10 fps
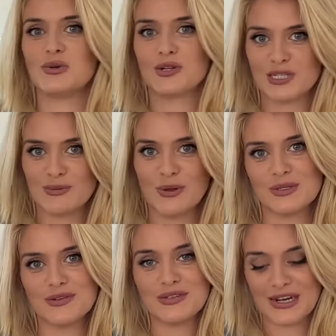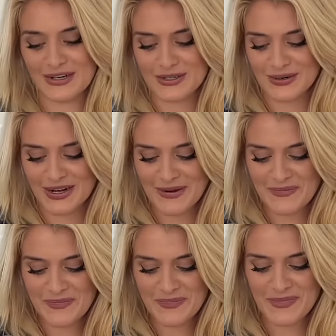explosive territory.
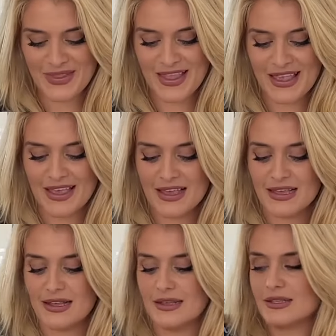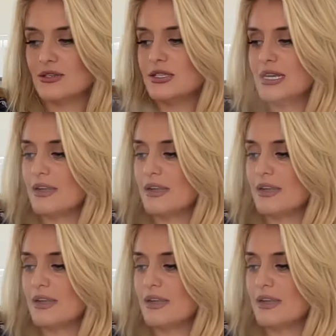So just take a